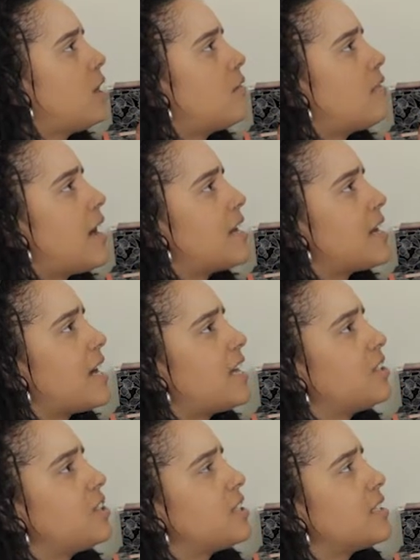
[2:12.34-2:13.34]
Right, now
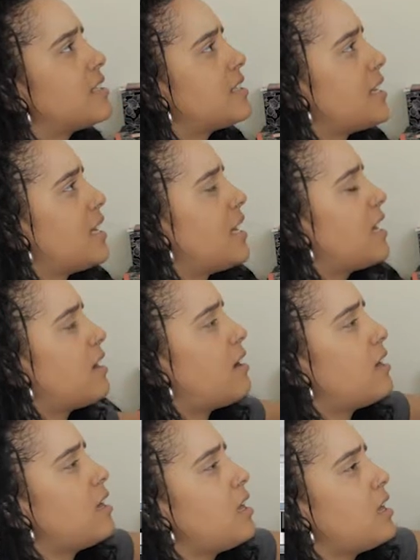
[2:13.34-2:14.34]
as you can see
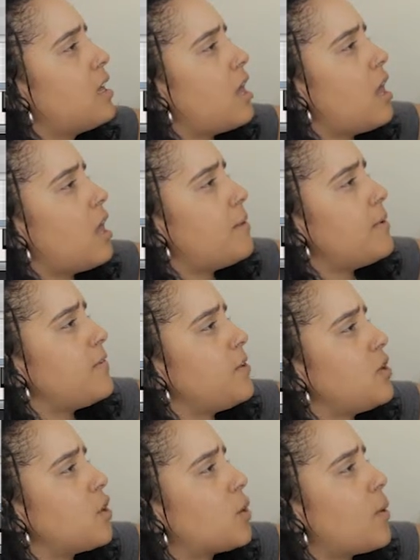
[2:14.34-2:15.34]
here, if you
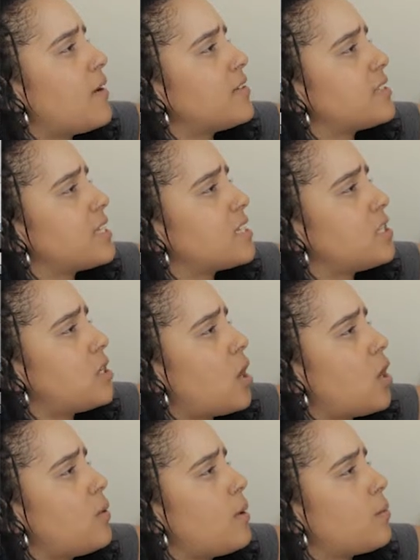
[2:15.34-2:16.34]
look where it says
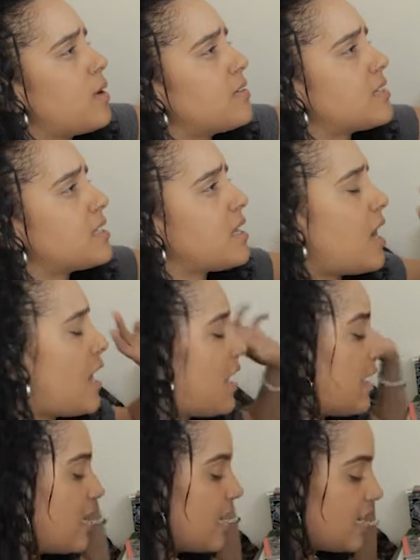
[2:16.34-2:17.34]
low and where it says
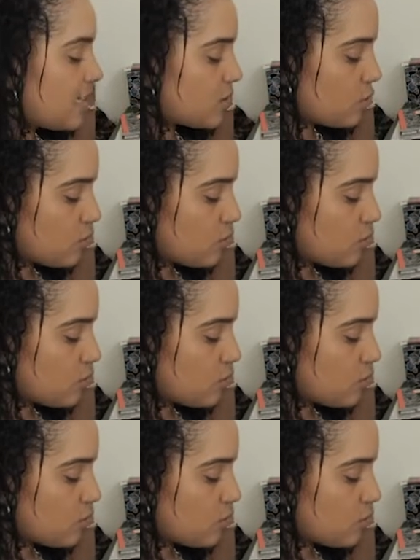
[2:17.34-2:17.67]
high, it's